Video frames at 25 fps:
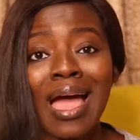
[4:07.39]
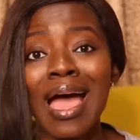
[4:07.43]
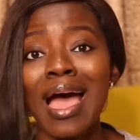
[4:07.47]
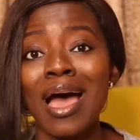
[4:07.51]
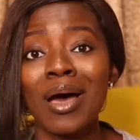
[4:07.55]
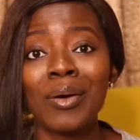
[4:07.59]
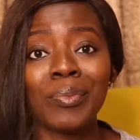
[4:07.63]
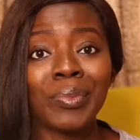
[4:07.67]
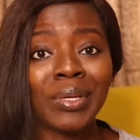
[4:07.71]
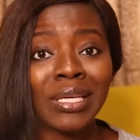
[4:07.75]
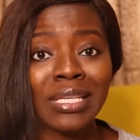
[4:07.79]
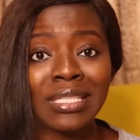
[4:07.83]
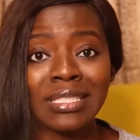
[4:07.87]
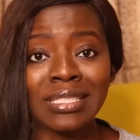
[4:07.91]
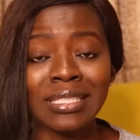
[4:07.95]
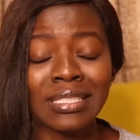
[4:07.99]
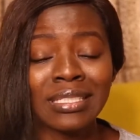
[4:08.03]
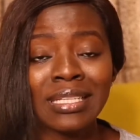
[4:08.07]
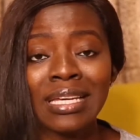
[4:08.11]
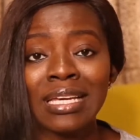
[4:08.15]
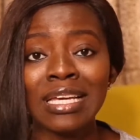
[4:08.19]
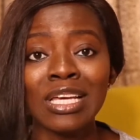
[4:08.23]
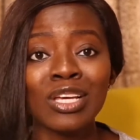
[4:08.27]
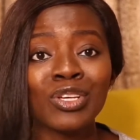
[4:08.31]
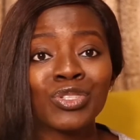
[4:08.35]
Amazing.
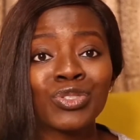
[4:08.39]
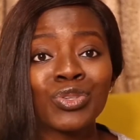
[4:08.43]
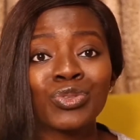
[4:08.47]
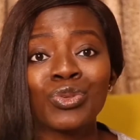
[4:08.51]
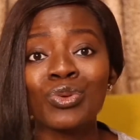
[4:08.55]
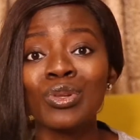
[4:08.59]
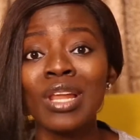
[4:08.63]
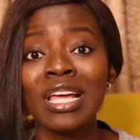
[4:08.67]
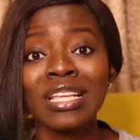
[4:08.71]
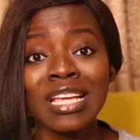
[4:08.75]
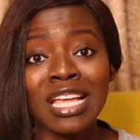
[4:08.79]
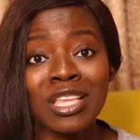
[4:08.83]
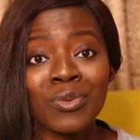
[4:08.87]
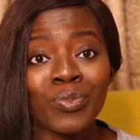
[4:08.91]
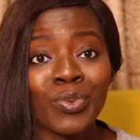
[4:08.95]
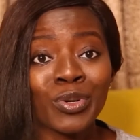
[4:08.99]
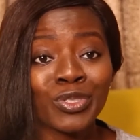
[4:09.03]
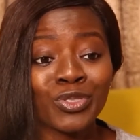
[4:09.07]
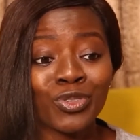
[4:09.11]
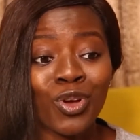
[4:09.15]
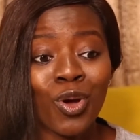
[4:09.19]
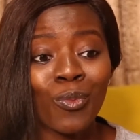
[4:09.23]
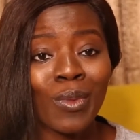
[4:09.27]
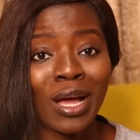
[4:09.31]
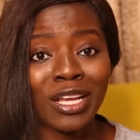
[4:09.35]
So don't let
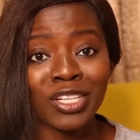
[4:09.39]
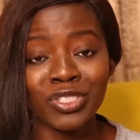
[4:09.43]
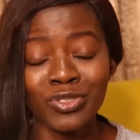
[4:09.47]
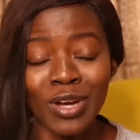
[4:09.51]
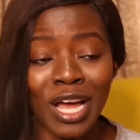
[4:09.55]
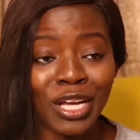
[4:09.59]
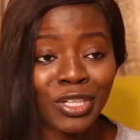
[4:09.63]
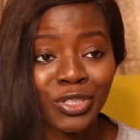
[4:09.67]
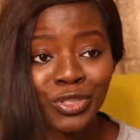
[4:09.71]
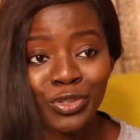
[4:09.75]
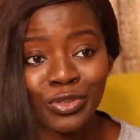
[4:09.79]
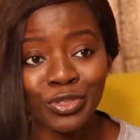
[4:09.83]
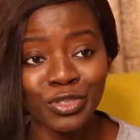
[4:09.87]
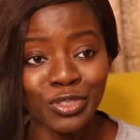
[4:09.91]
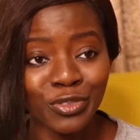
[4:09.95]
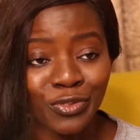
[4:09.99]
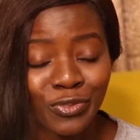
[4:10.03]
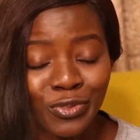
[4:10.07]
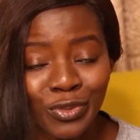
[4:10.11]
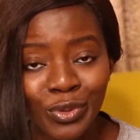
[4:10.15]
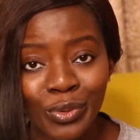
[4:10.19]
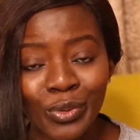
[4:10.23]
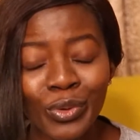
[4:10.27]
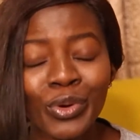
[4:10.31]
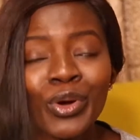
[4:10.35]
anybody come and drag you on the
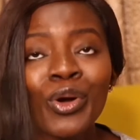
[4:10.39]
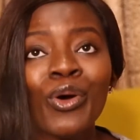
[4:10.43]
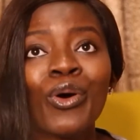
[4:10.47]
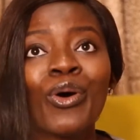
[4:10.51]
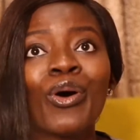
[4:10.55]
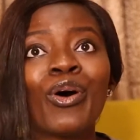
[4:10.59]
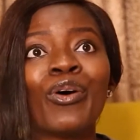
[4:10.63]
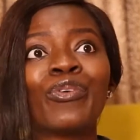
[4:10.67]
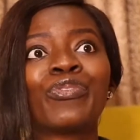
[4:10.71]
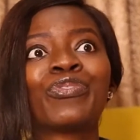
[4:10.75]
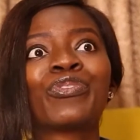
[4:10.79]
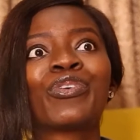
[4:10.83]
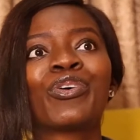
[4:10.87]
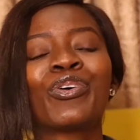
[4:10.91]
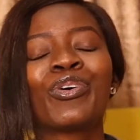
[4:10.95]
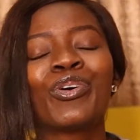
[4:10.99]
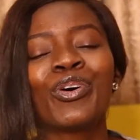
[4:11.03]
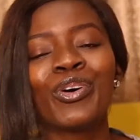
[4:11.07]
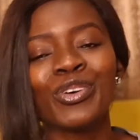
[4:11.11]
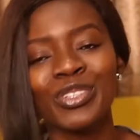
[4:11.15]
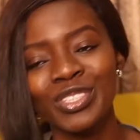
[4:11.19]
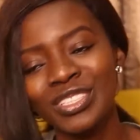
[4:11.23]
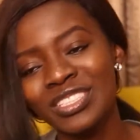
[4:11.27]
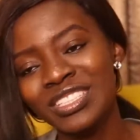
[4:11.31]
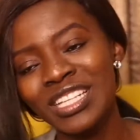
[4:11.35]
floor. Of
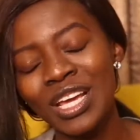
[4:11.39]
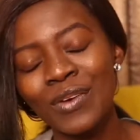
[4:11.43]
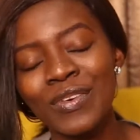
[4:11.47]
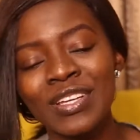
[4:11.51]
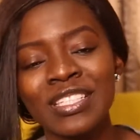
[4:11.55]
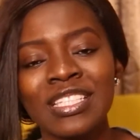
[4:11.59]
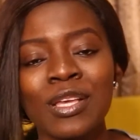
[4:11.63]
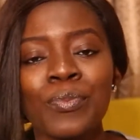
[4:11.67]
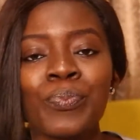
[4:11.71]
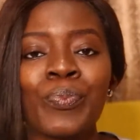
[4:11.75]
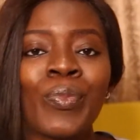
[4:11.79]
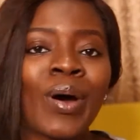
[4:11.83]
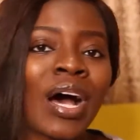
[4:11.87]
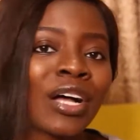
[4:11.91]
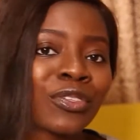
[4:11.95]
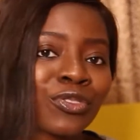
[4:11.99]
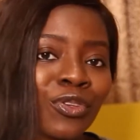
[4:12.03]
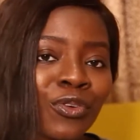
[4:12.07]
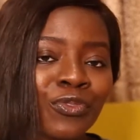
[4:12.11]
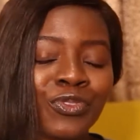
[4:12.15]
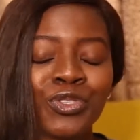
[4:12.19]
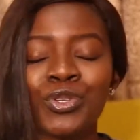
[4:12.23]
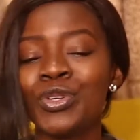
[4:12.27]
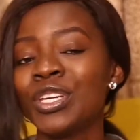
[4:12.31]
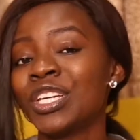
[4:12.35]
course, there is a part
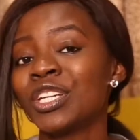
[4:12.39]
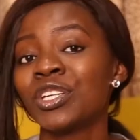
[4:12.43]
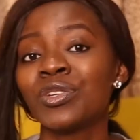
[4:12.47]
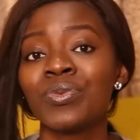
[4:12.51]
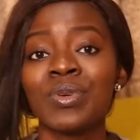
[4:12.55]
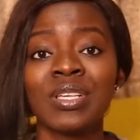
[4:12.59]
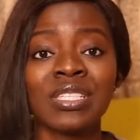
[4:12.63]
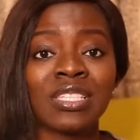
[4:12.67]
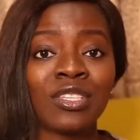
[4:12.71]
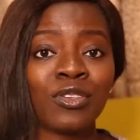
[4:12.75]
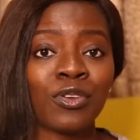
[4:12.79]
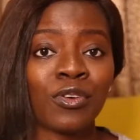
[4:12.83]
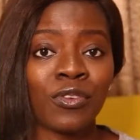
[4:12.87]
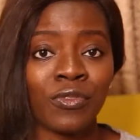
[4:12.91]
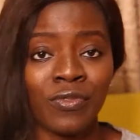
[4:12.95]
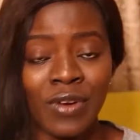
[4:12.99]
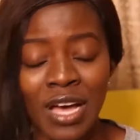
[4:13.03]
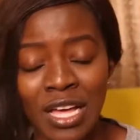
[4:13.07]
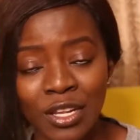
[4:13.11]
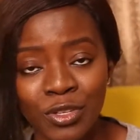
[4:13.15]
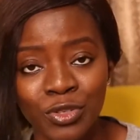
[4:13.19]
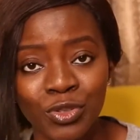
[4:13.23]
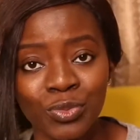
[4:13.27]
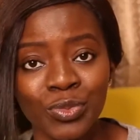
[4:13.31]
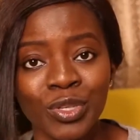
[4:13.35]
of you increasing your
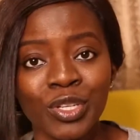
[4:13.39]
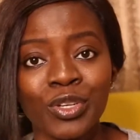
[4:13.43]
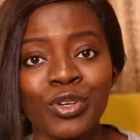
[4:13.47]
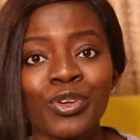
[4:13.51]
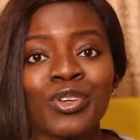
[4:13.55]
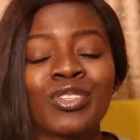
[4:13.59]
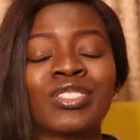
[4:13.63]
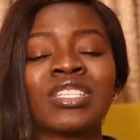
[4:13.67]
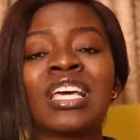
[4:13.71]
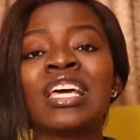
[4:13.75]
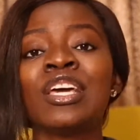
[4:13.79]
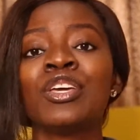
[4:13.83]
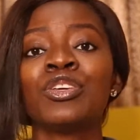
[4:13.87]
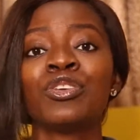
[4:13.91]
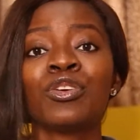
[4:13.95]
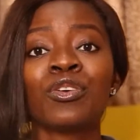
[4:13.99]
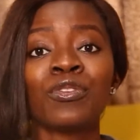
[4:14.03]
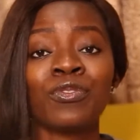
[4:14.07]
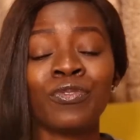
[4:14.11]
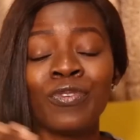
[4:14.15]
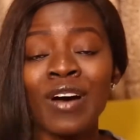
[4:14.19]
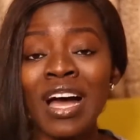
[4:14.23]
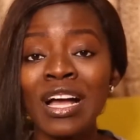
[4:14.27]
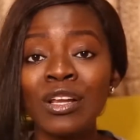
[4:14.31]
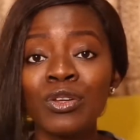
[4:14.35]
value, because your
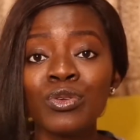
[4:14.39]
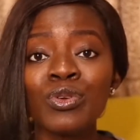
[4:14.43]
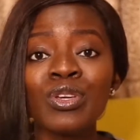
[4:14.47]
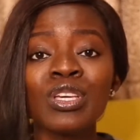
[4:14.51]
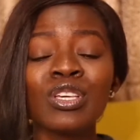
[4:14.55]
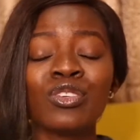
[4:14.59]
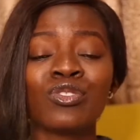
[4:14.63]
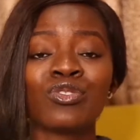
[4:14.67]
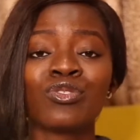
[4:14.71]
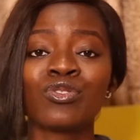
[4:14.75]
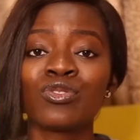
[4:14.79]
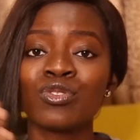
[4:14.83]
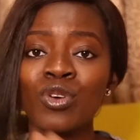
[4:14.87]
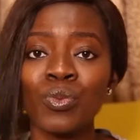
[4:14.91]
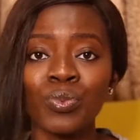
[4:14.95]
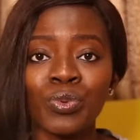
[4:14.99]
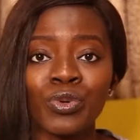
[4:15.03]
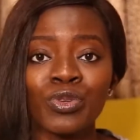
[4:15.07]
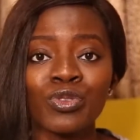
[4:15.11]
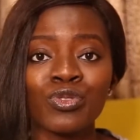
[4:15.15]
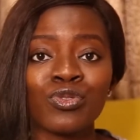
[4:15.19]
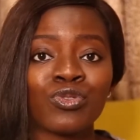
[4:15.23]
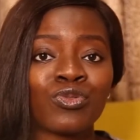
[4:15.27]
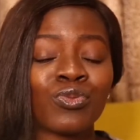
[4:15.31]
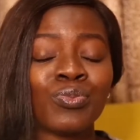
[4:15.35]
value is
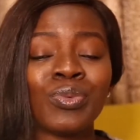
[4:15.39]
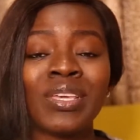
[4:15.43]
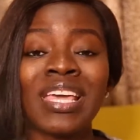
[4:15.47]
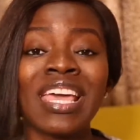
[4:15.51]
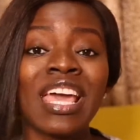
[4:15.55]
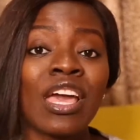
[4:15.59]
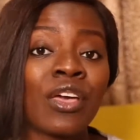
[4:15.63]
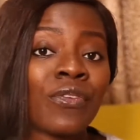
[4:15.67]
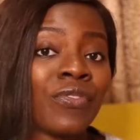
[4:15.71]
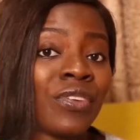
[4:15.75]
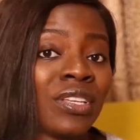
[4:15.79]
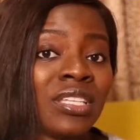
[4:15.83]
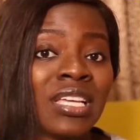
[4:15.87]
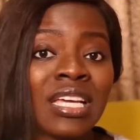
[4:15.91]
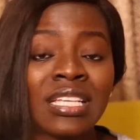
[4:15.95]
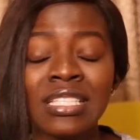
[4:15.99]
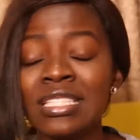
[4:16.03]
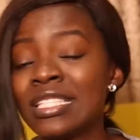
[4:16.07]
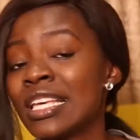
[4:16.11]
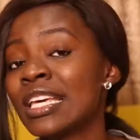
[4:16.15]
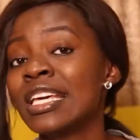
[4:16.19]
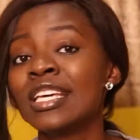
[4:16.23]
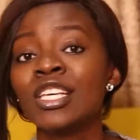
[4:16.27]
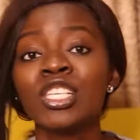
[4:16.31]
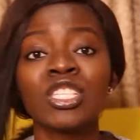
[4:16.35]
supposed to be
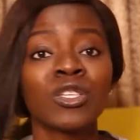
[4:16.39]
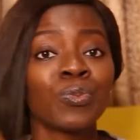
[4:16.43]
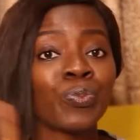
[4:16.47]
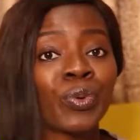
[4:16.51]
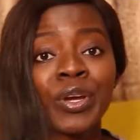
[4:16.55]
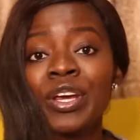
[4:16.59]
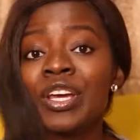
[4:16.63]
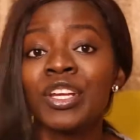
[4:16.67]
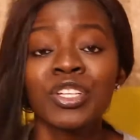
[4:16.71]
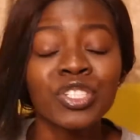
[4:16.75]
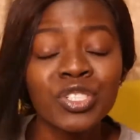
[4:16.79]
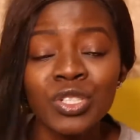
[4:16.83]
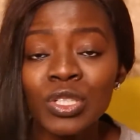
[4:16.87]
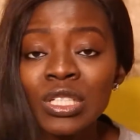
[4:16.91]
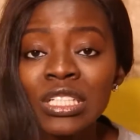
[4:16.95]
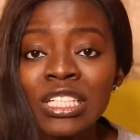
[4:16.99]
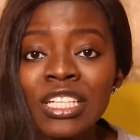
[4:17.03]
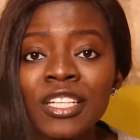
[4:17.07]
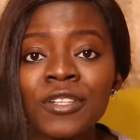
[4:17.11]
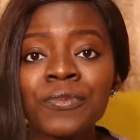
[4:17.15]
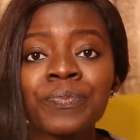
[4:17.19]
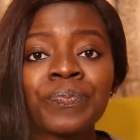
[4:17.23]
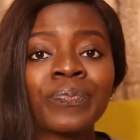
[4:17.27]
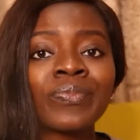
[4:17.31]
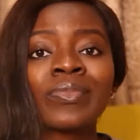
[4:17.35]
evident
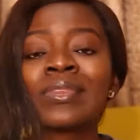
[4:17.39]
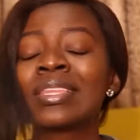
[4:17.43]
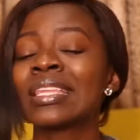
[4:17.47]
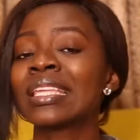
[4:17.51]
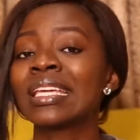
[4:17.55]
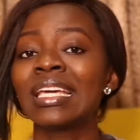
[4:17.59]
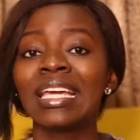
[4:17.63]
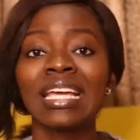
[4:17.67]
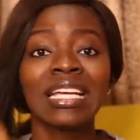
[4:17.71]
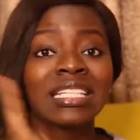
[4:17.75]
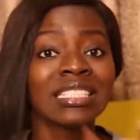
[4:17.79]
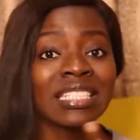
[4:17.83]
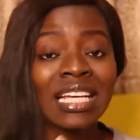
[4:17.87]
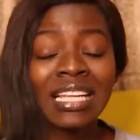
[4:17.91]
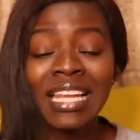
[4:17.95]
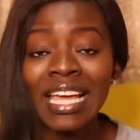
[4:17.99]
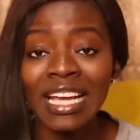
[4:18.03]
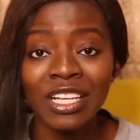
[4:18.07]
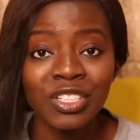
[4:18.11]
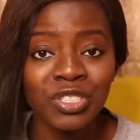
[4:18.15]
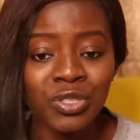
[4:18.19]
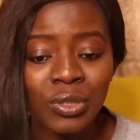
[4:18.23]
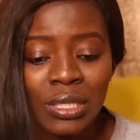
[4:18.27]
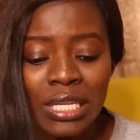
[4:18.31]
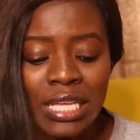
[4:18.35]
spiritually,
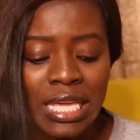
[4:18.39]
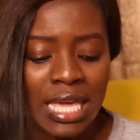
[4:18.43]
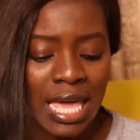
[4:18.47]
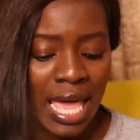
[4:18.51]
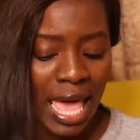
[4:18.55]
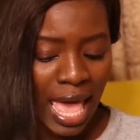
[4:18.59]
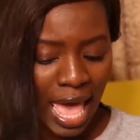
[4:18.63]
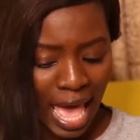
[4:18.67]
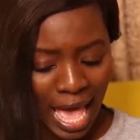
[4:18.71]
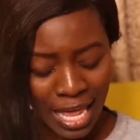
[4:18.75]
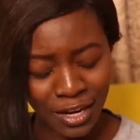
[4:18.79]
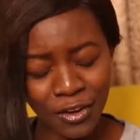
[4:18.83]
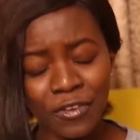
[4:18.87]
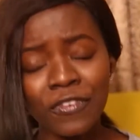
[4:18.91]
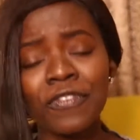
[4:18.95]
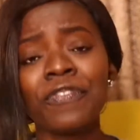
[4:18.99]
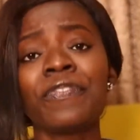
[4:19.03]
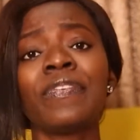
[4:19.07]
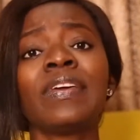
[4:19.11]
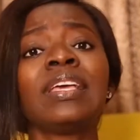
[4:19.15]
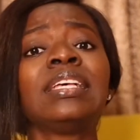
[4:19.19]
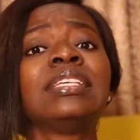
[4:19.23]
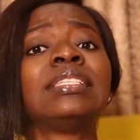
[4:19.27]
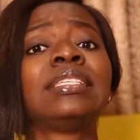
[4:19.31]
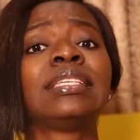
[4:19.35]
intellectually, and
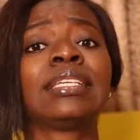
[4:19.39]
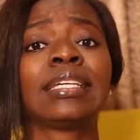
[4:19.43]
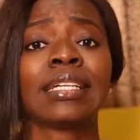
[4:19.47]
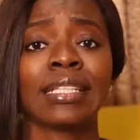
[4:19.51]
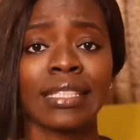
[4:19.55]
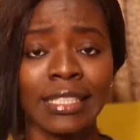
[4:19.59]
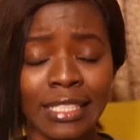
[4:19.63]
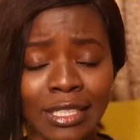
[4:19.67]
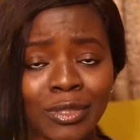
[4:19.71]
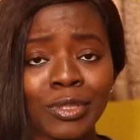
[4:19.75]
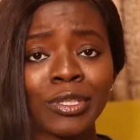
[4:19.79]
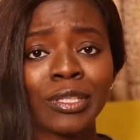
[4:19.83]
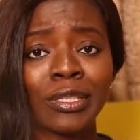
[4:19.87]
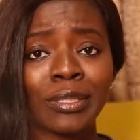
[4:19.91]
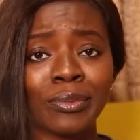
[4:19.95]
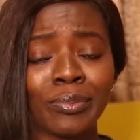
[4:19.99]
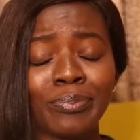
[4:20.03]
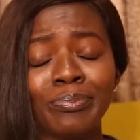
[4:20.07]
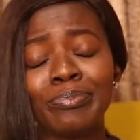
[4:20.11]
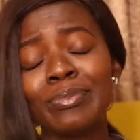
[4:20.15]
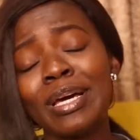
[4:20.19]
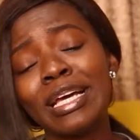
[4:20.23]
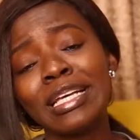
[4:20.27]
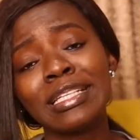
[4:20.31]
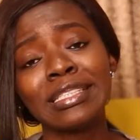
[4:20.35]
physically.
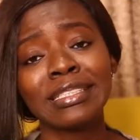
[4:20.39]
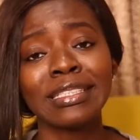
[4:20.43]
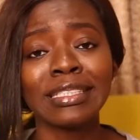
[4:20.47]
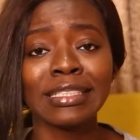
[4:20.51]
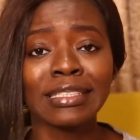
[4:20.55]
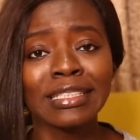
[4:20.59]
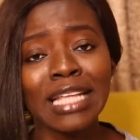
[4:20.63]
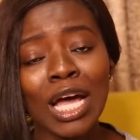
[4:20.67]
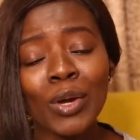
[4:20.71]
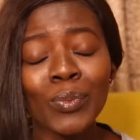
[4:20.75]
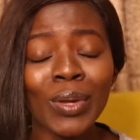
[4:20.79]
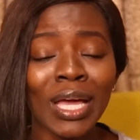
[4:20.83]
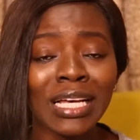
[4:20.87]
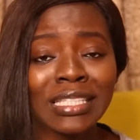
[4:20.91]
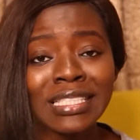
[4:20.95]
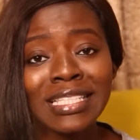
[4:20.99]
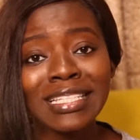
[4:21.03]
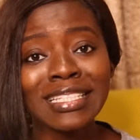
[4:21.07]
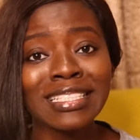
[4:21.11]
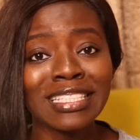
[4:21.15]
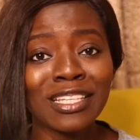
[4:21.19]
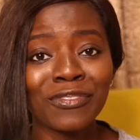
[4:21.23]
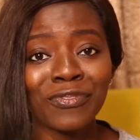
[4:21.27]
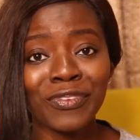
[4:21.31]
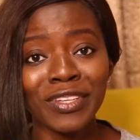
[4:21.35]
My sister, we are still
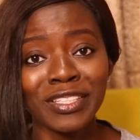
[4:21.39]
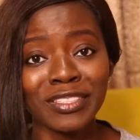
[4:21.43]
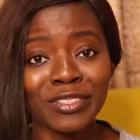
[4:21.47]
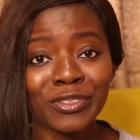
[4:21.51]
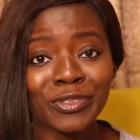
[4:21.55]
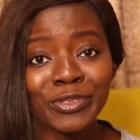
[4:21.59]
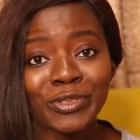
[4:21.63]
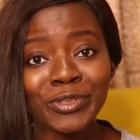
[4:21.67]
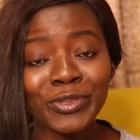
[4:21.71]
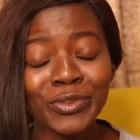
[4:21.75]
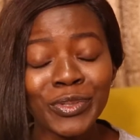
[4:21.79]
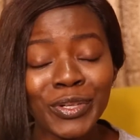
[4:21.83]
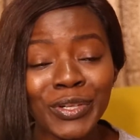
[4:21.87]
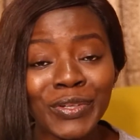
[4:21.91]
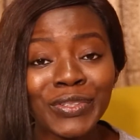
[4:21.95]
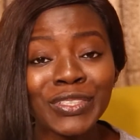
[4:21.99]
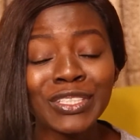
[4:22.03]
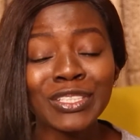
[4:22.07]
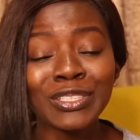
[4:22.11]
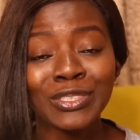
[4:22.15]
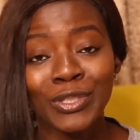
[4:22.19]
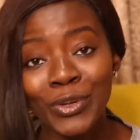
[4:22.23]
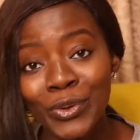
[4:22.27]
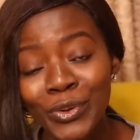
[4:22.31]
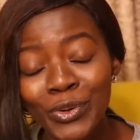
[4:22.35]
in the physical world.
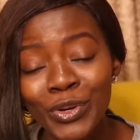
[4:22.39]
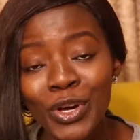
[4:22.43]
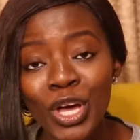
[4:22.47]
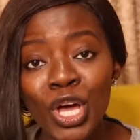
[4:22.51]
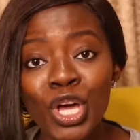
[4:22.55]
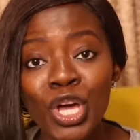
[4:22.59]
So